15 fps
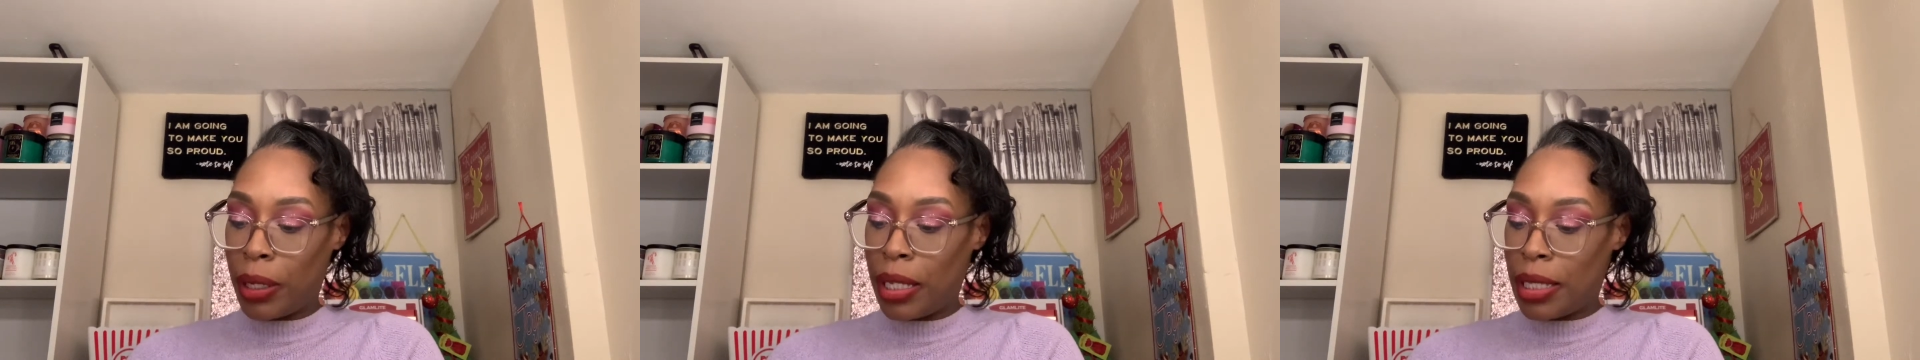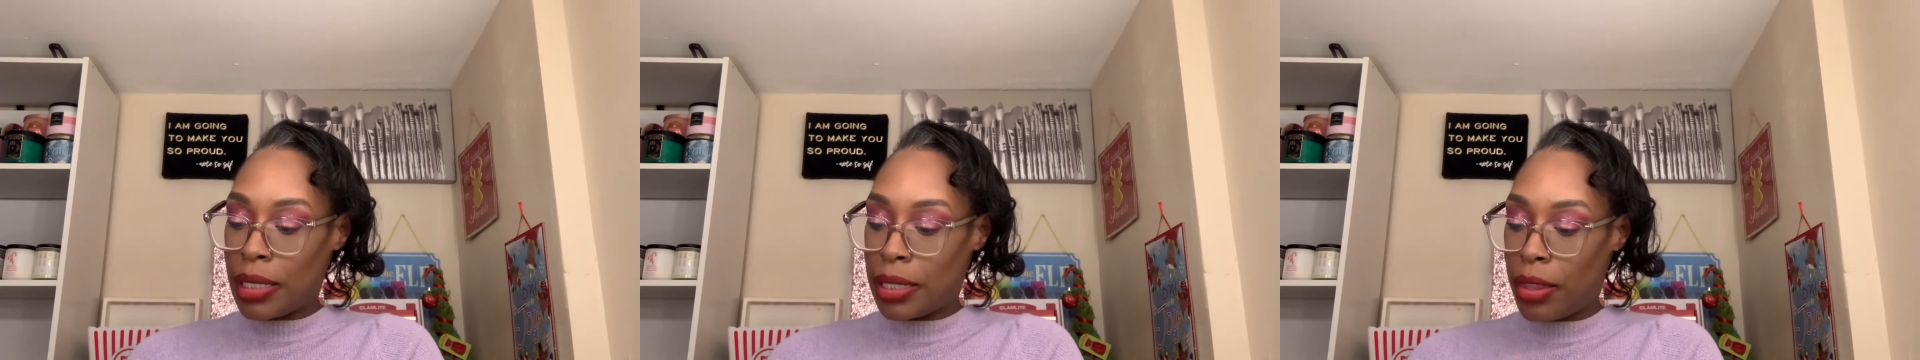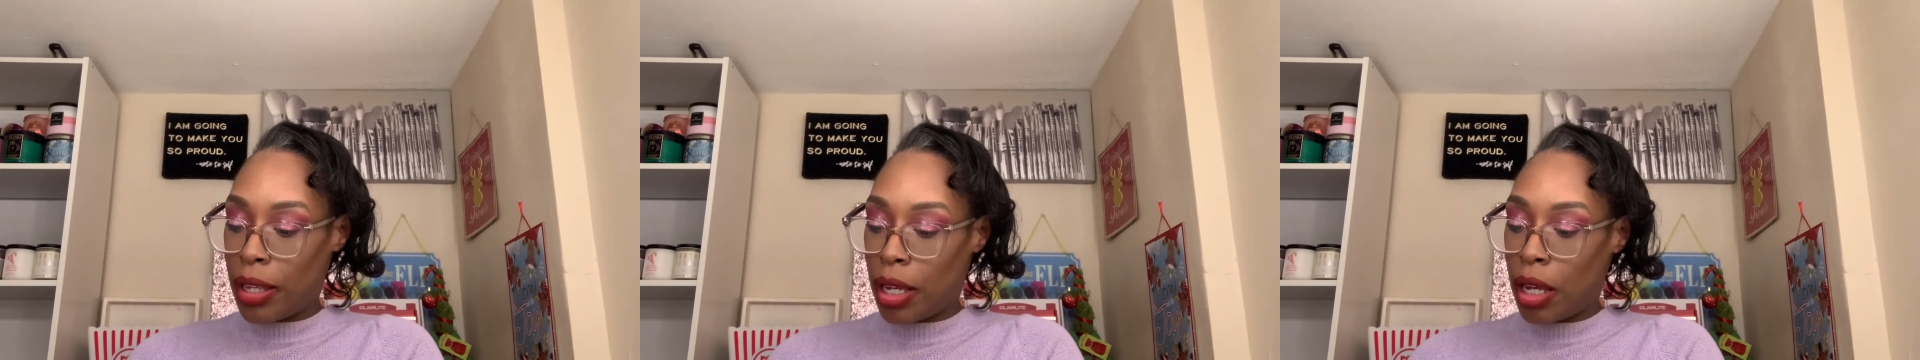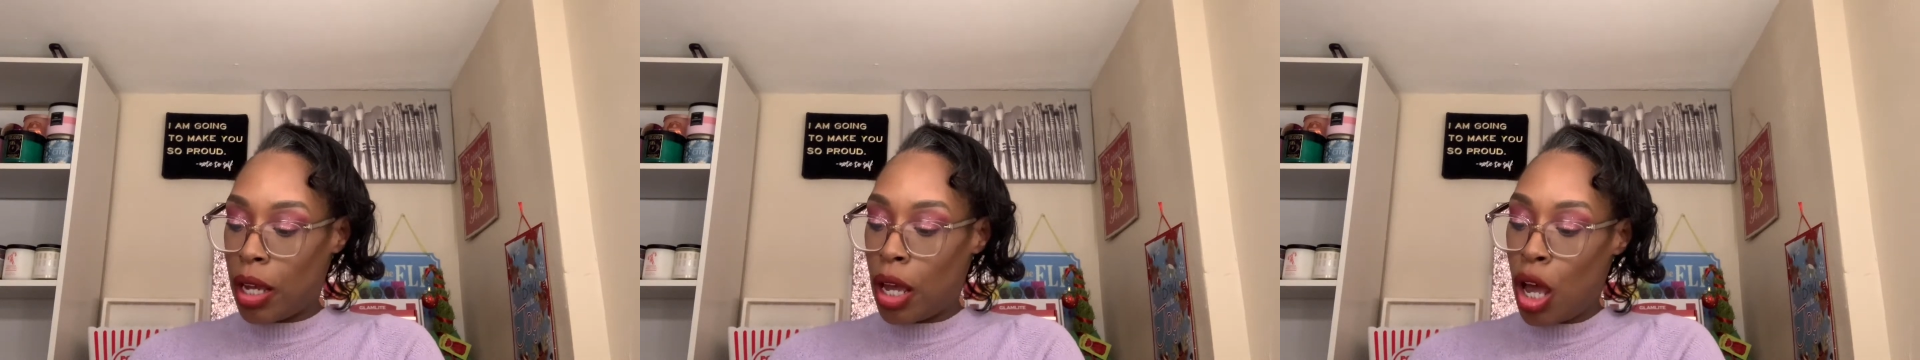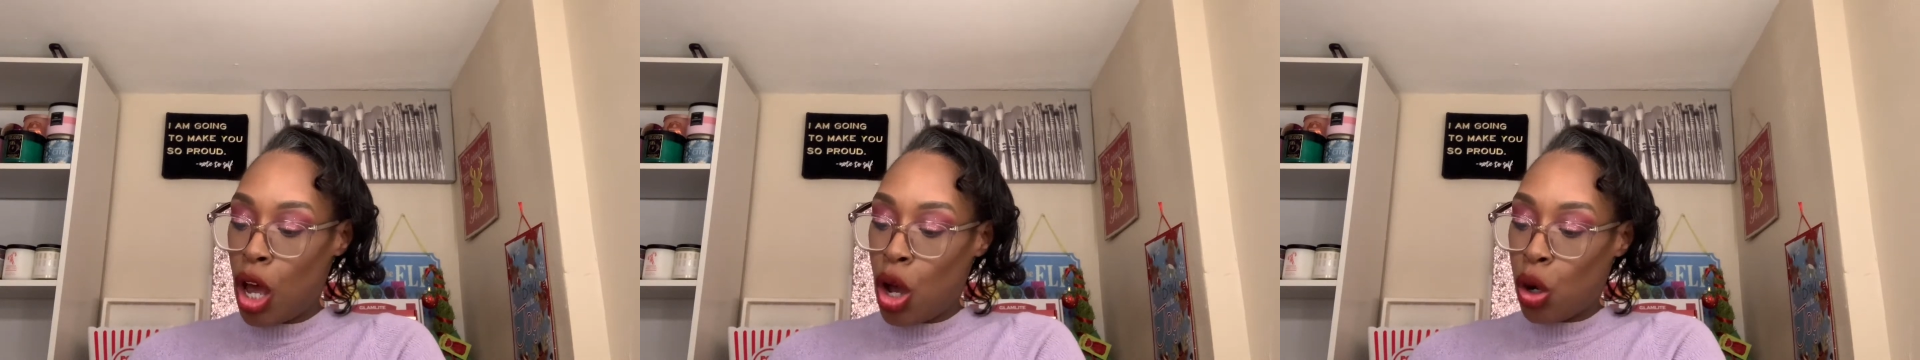is
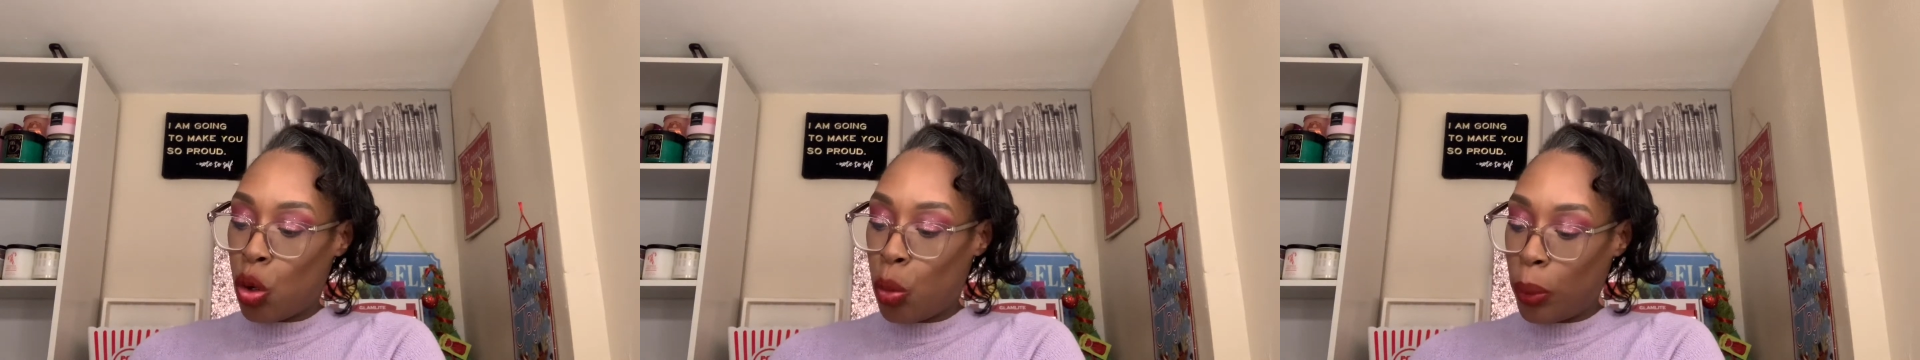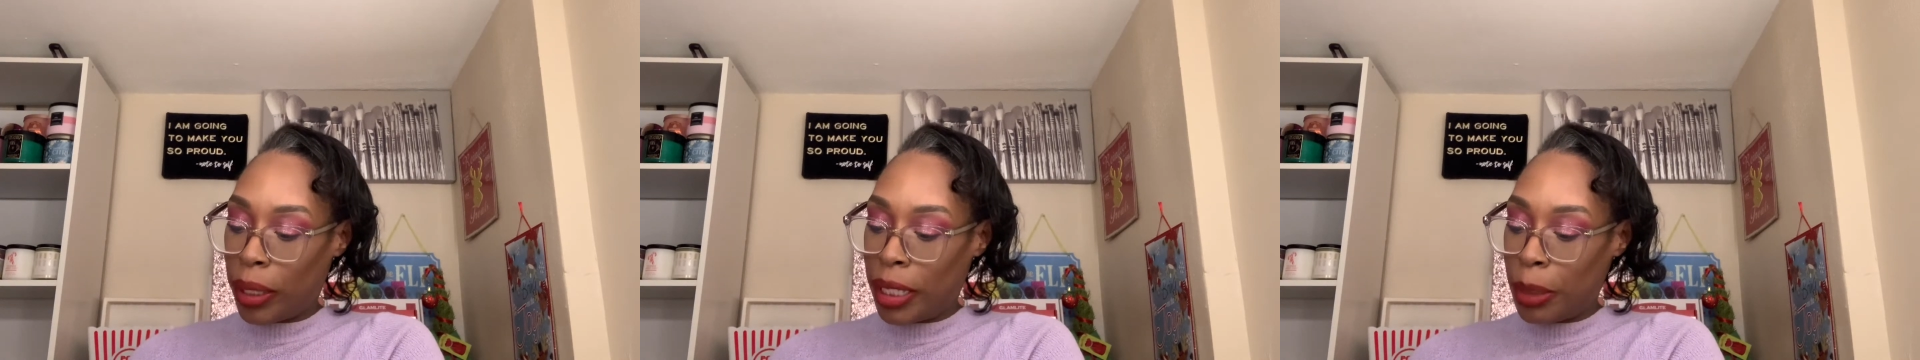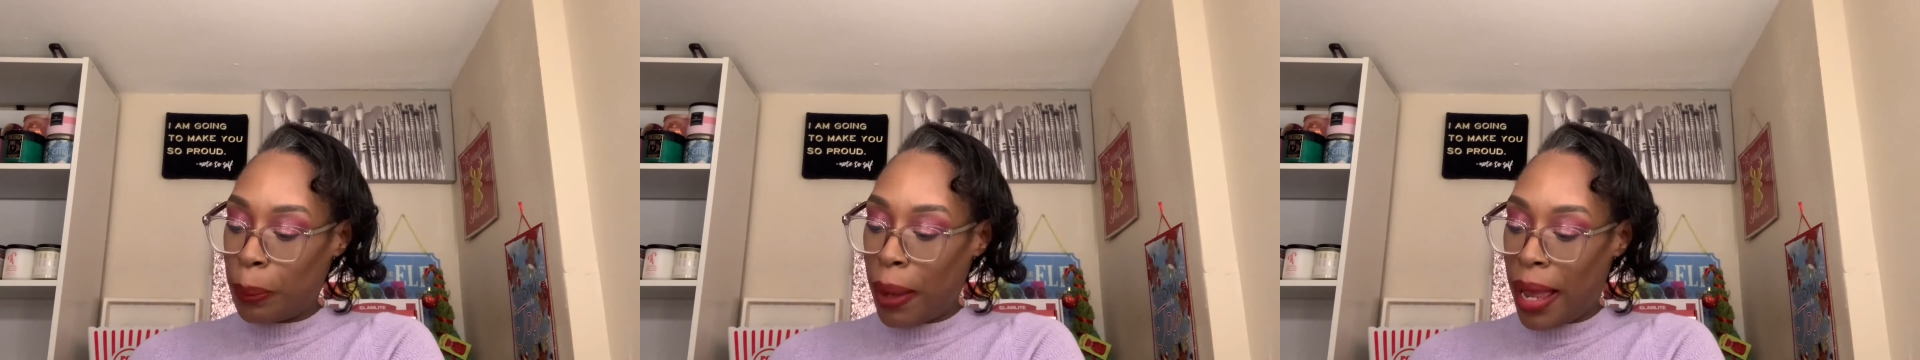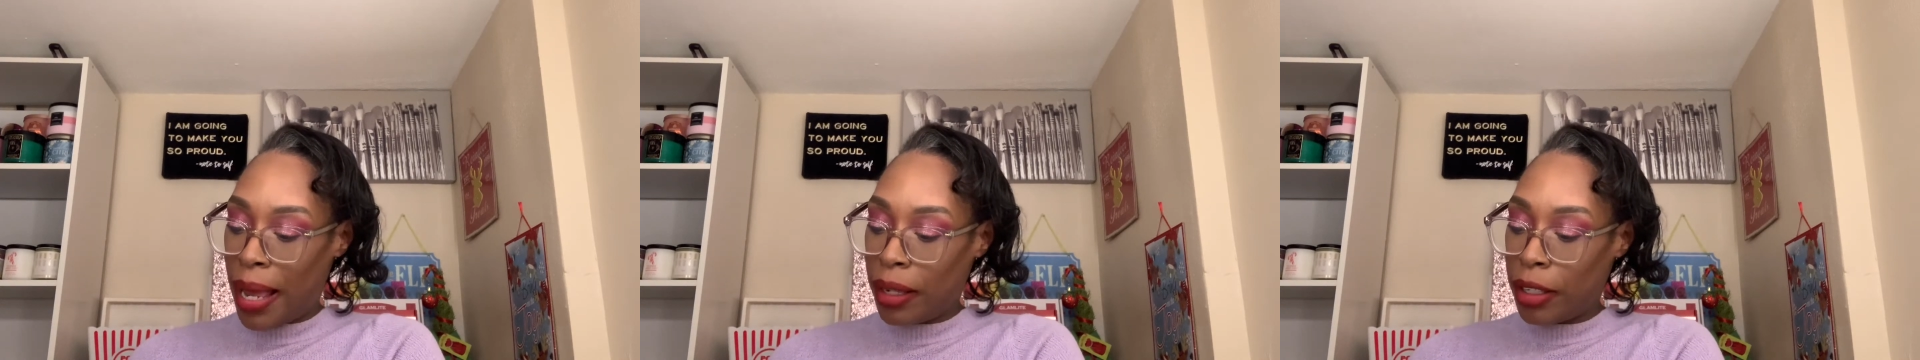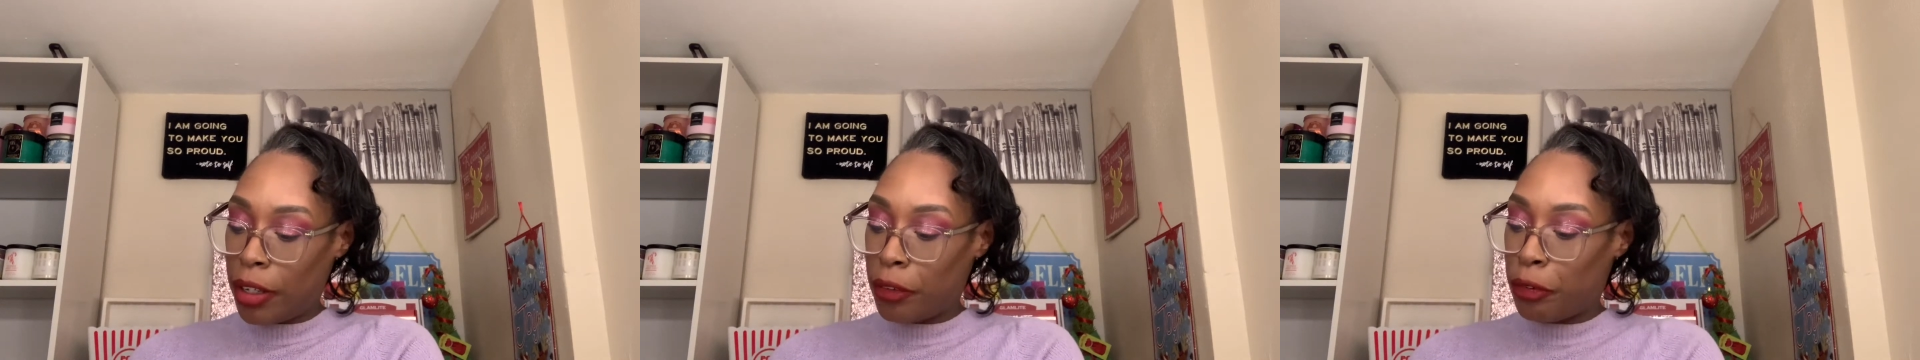the Queen
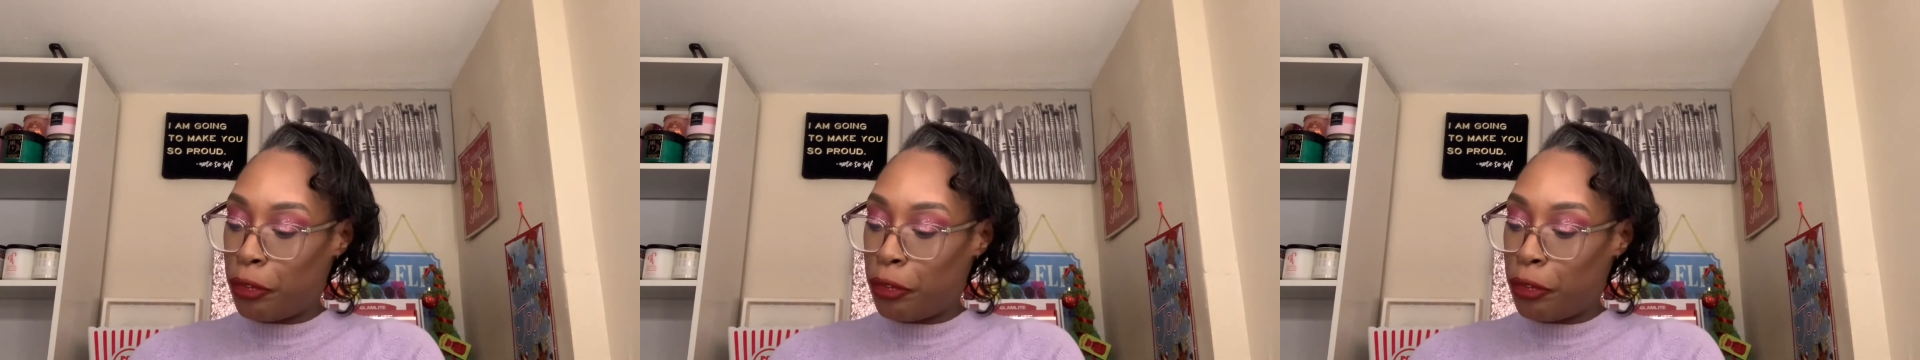palette,